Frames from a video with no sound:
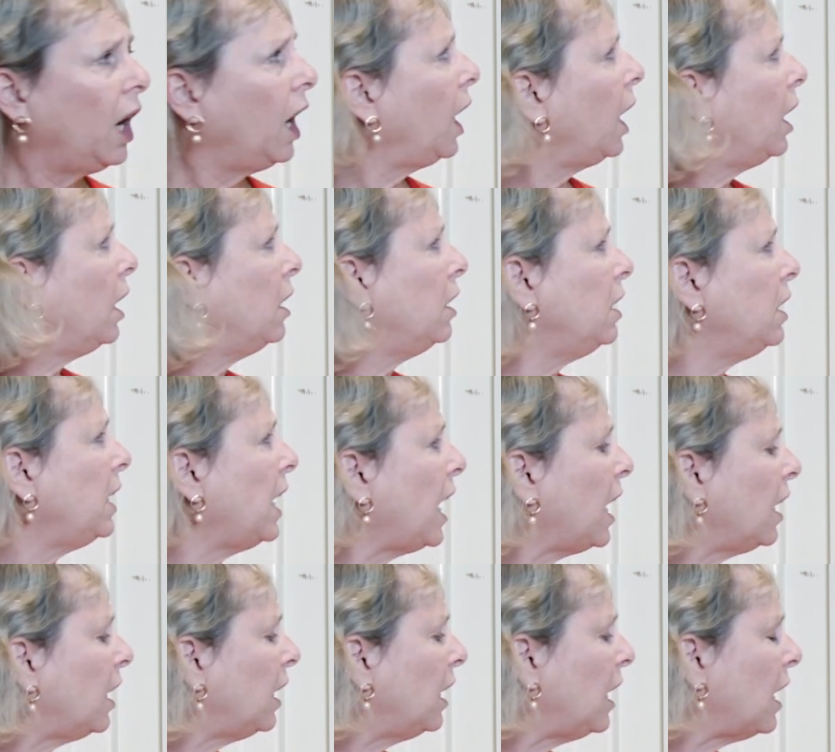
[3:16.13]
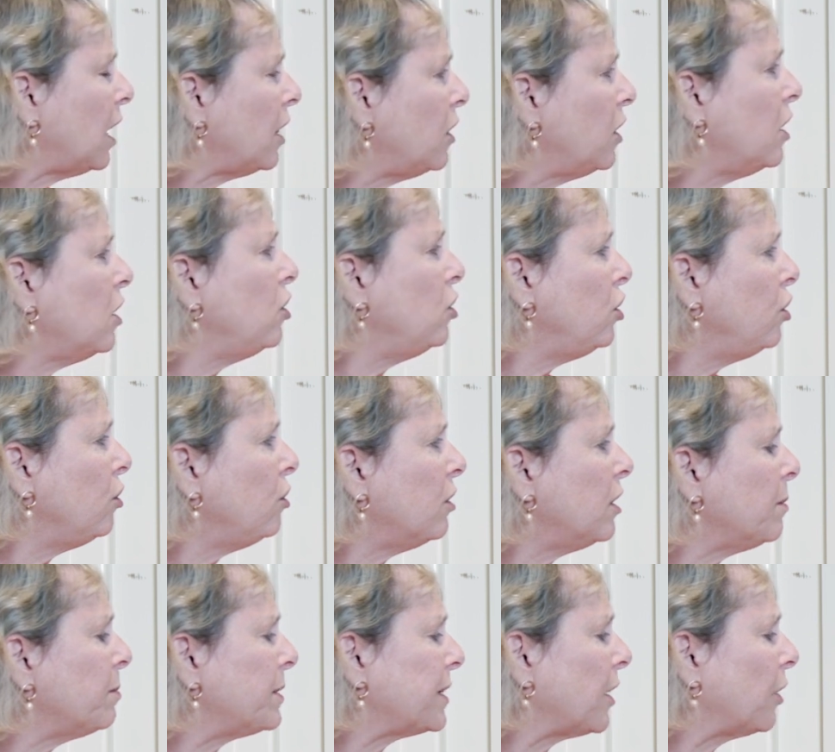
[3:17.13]
and yet the nude
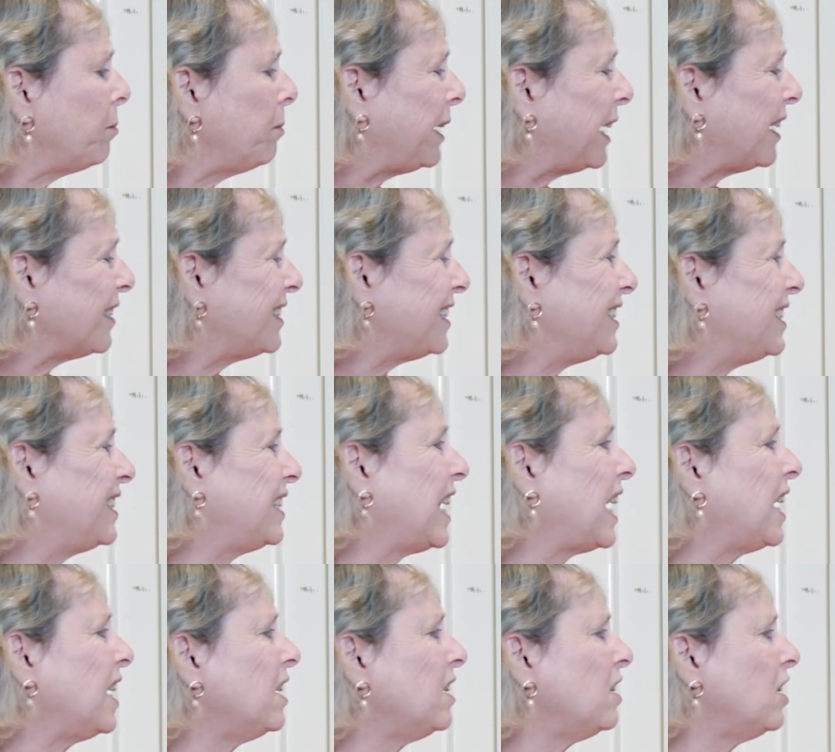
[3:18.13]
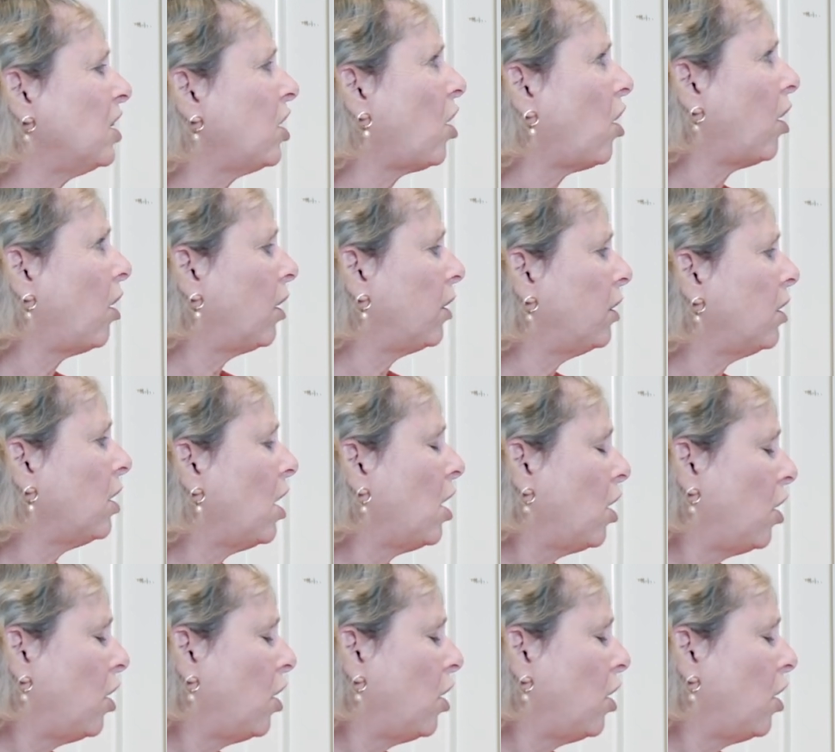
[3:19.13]
himself, because he's standing on